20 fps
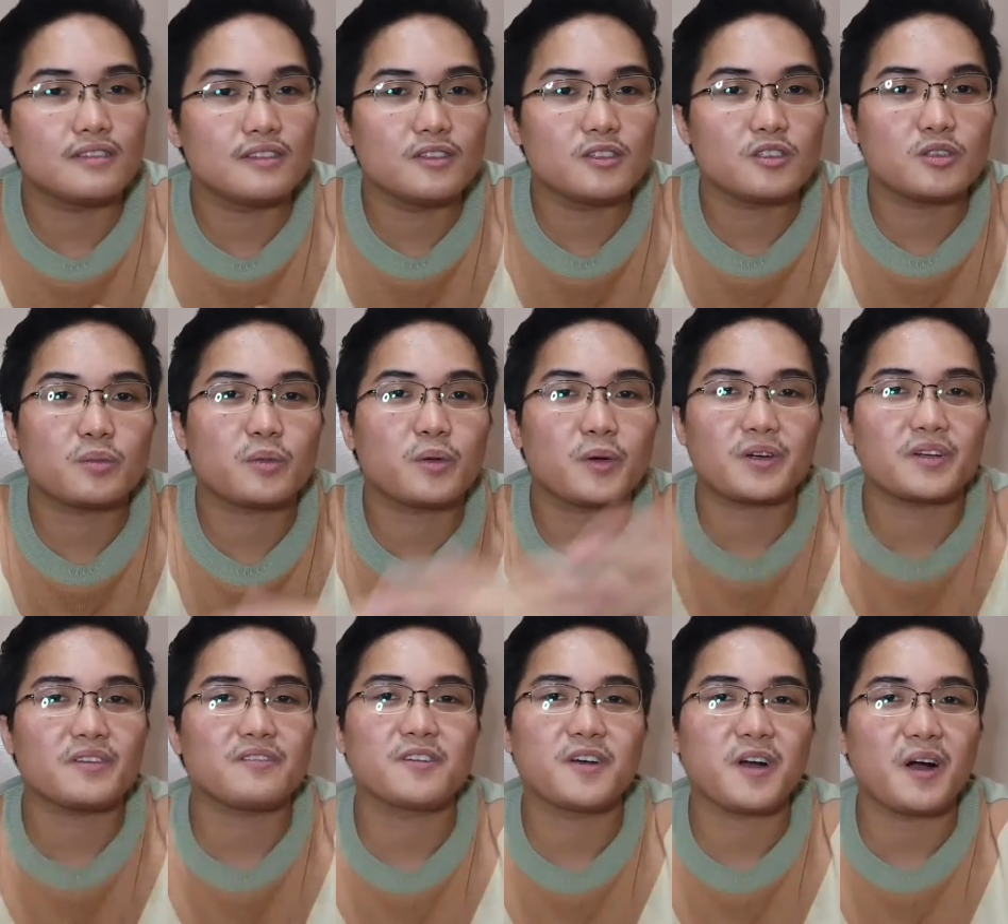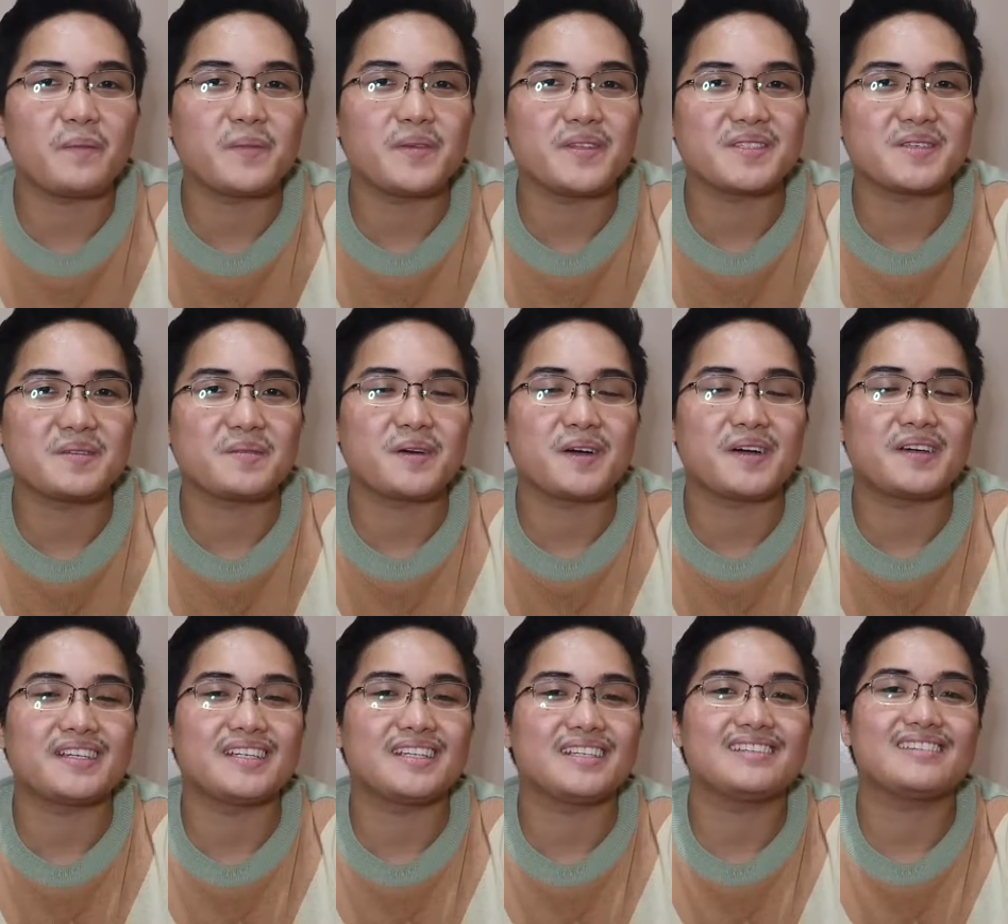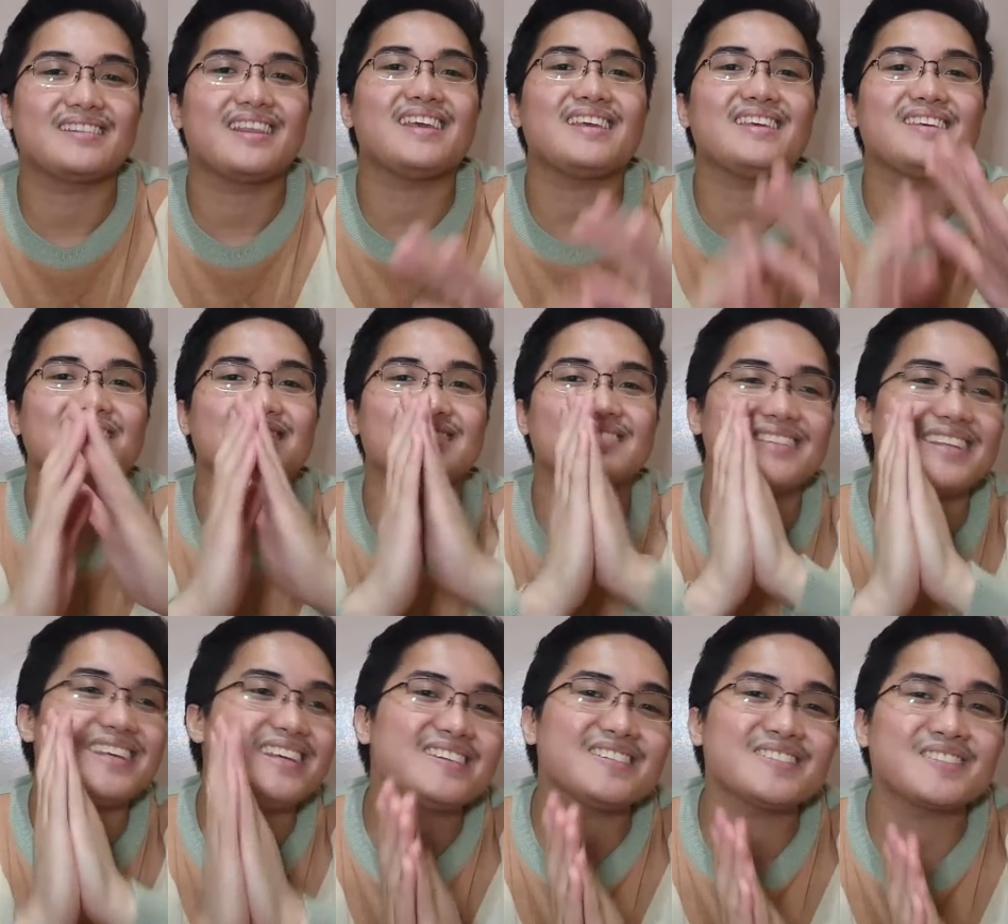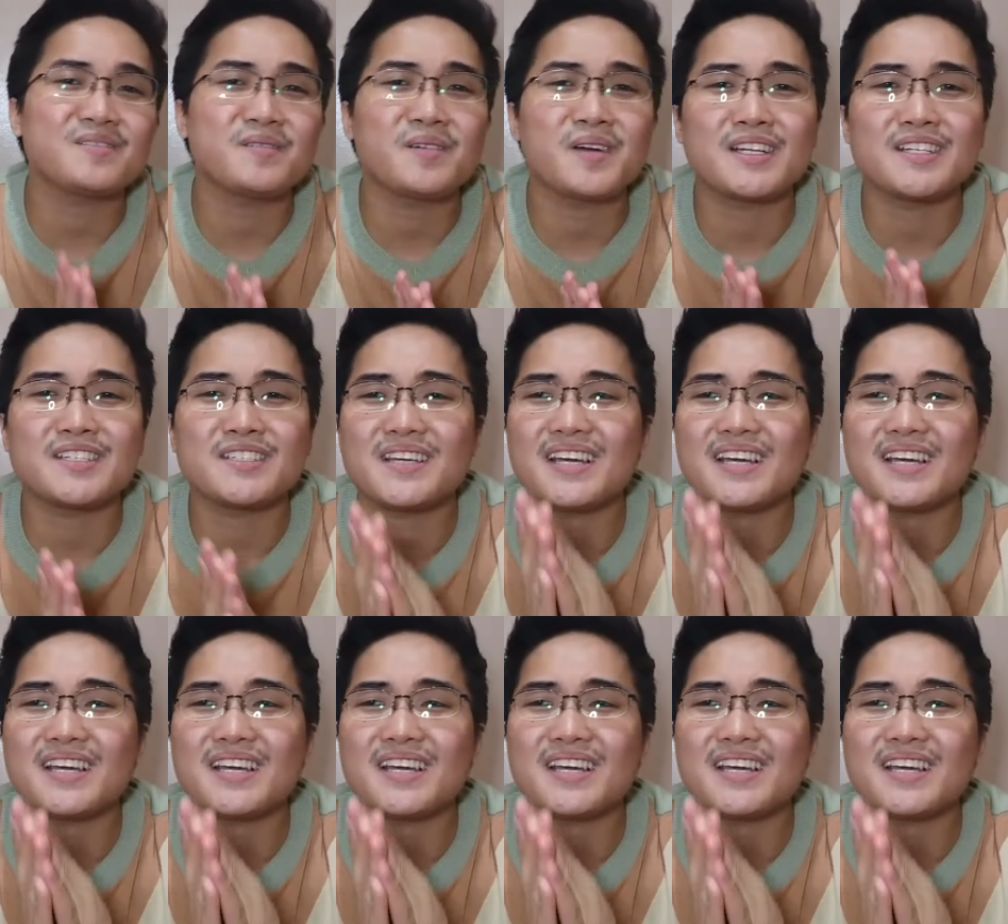supportive comments about it, thank you so much.